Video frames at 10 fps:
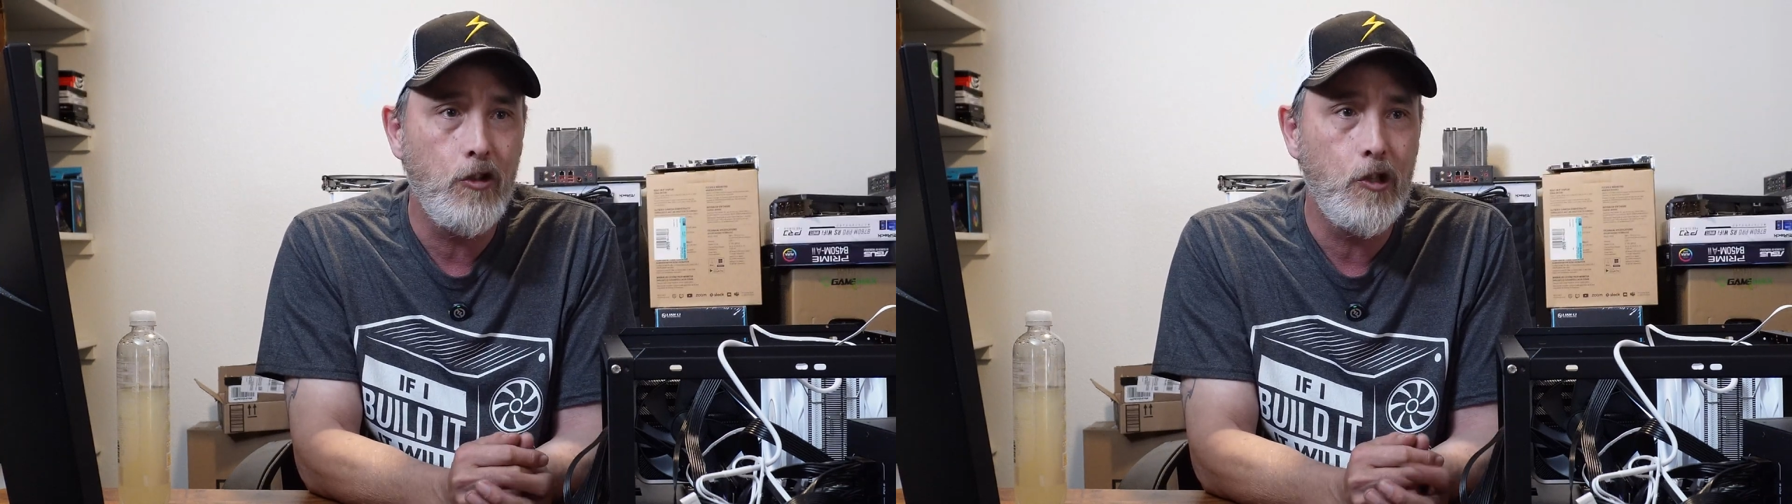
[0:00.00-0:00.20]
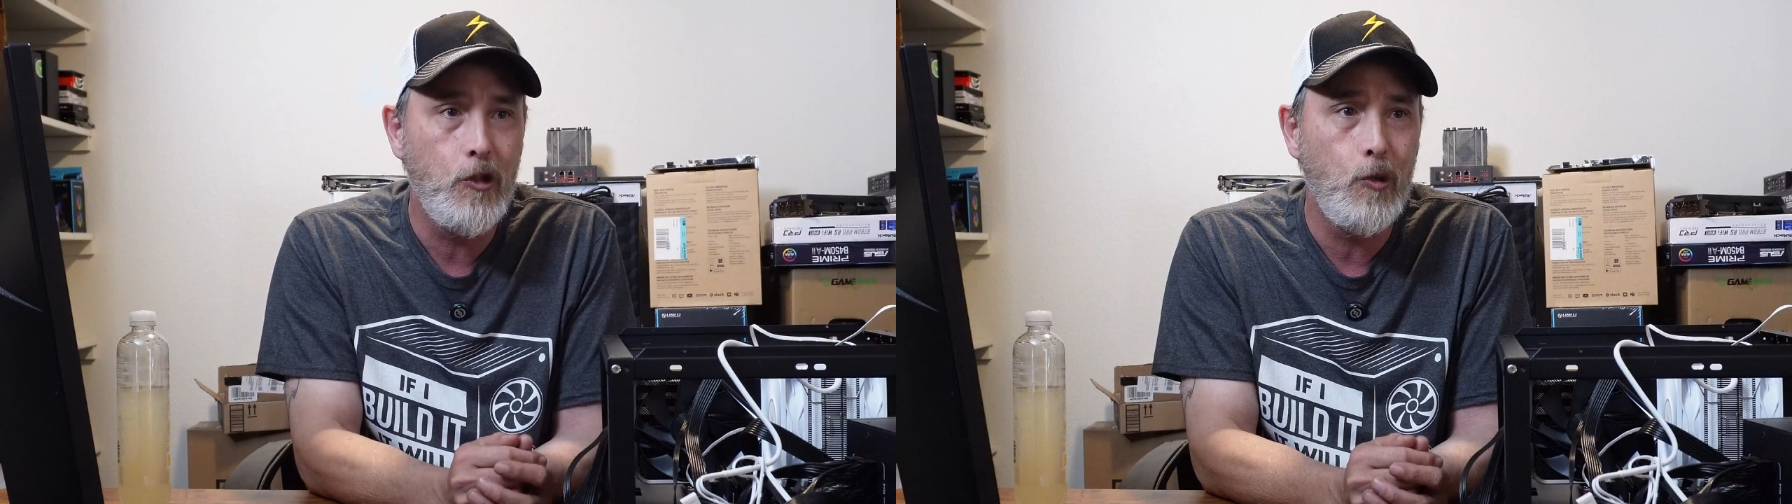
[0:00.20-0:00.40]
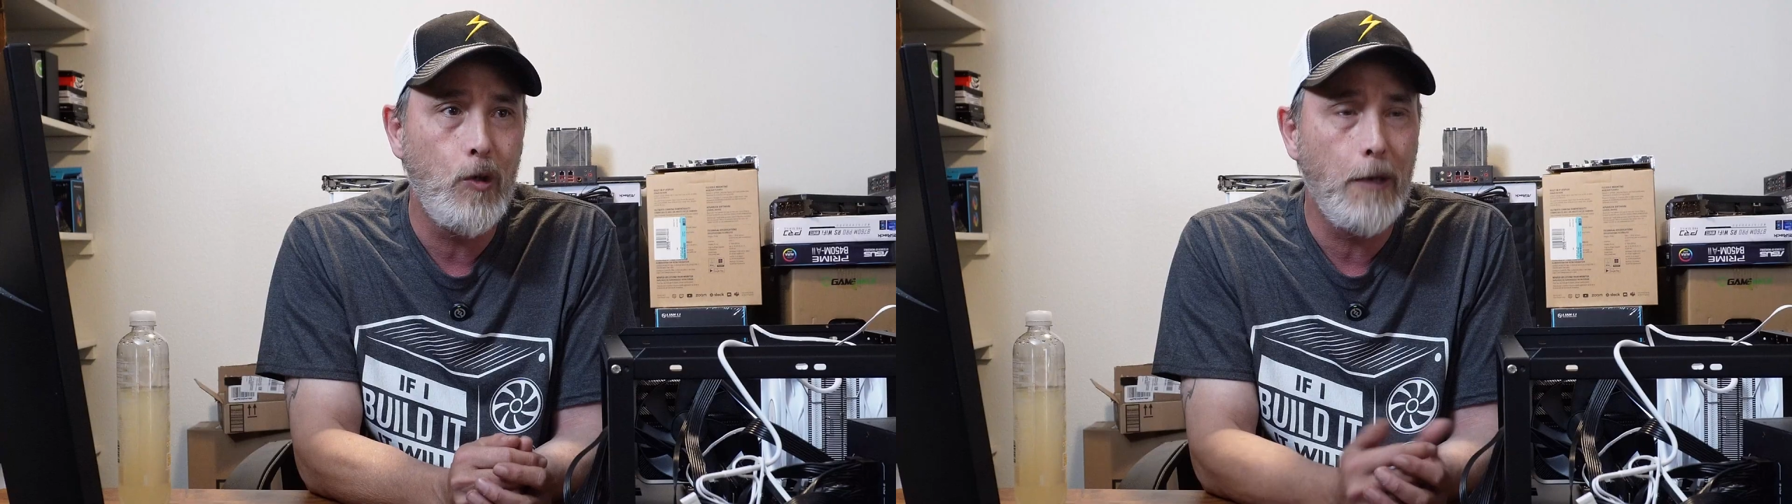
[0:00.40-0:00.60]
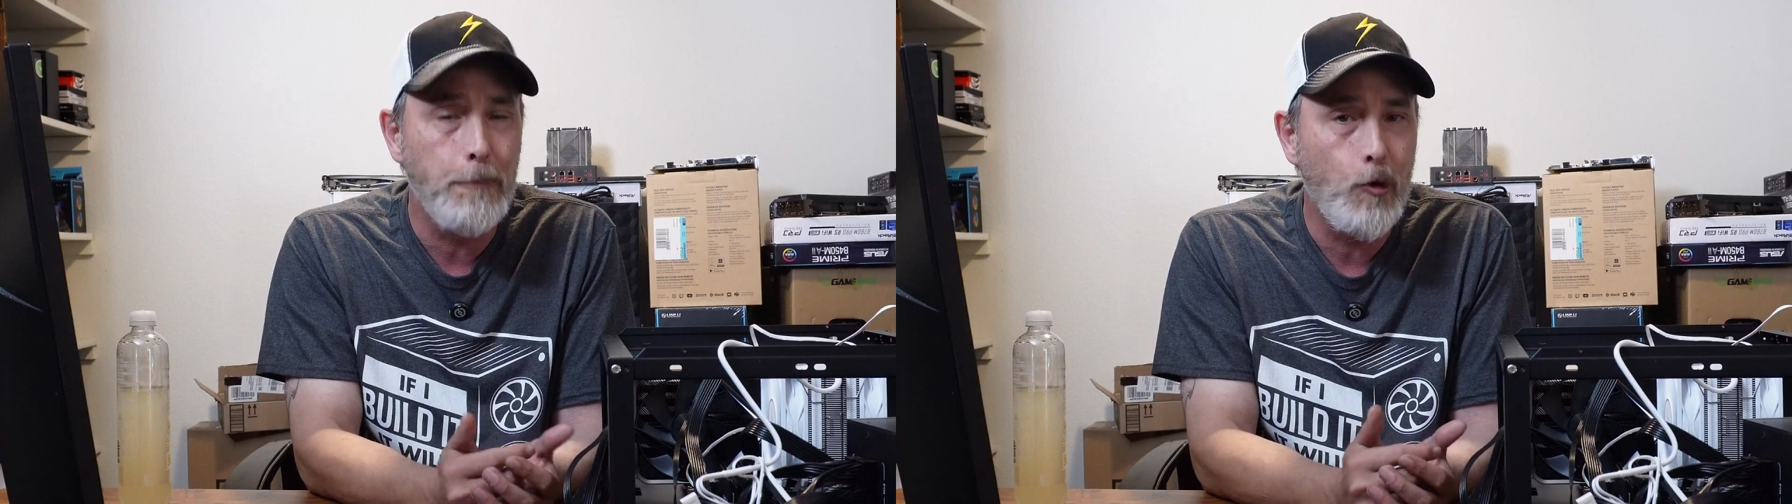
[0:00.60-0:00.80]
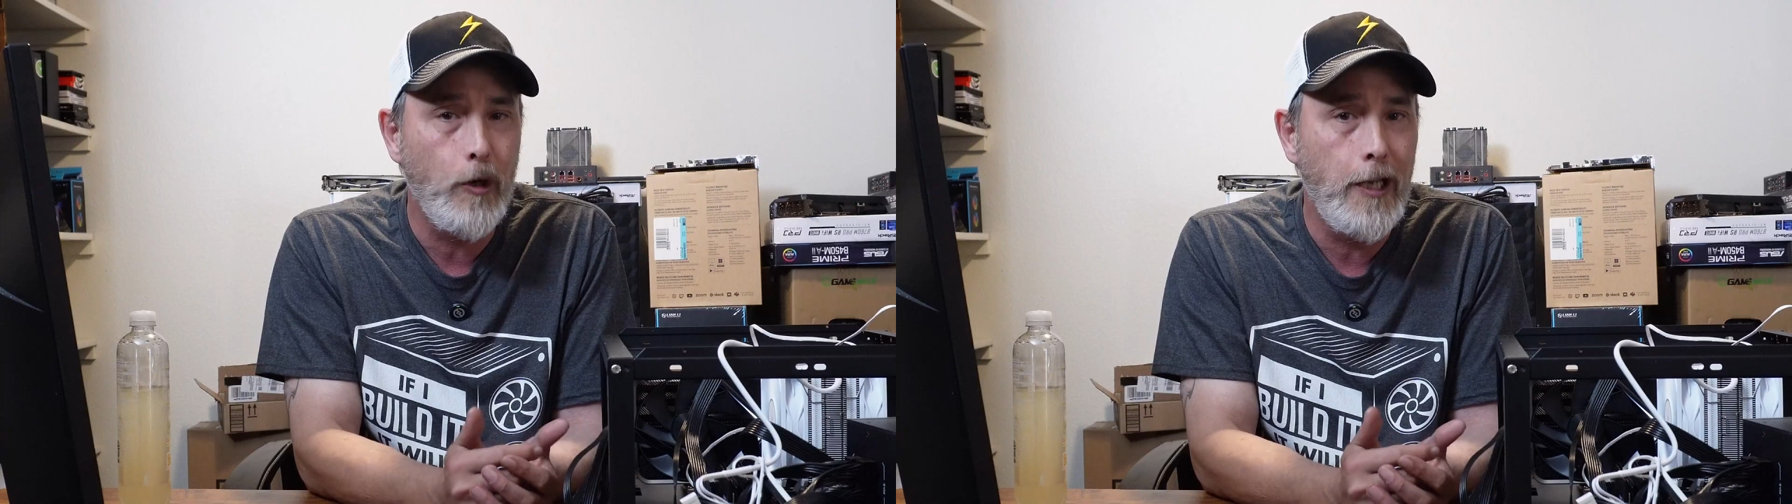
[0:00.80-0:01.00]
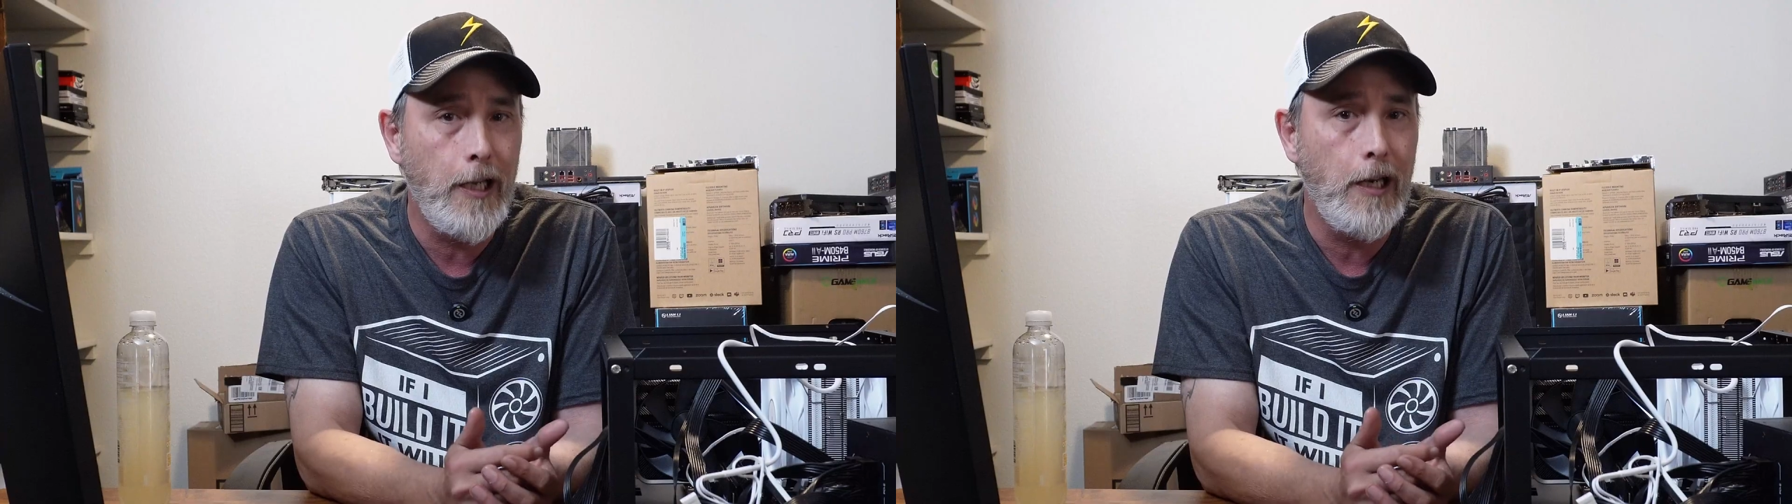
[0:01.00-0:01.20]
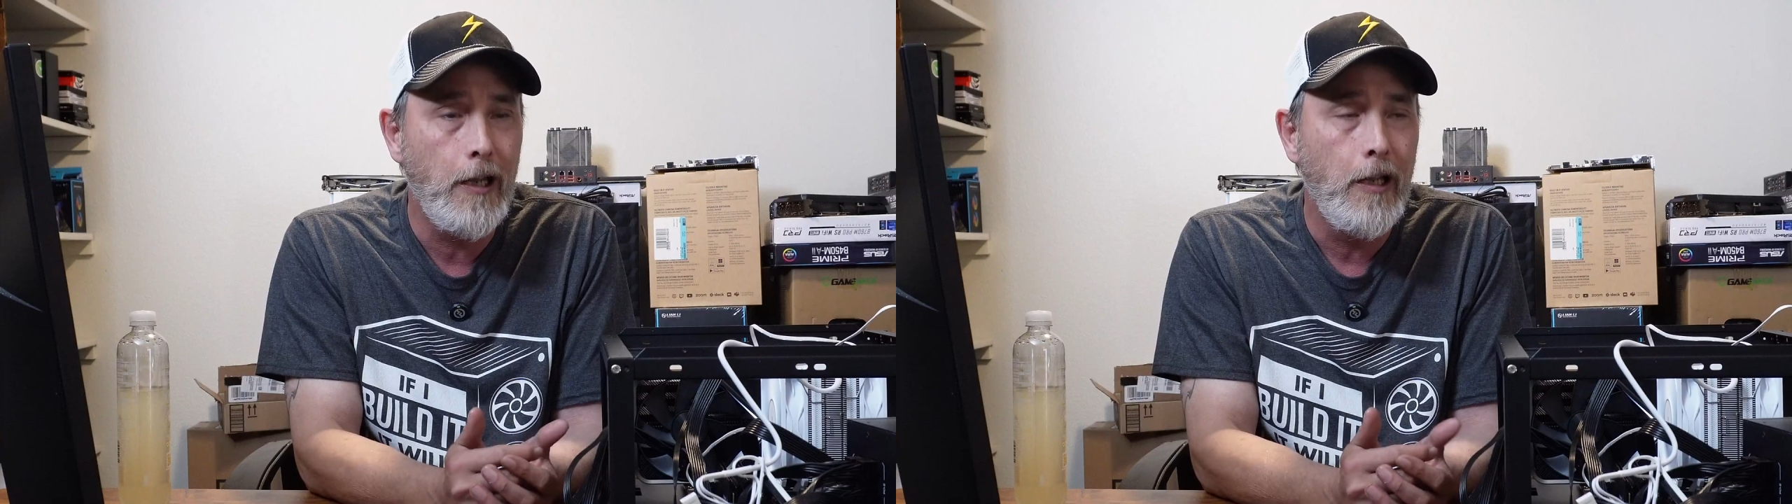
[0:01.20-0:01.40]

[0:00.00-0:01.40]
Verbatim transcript: to upgrade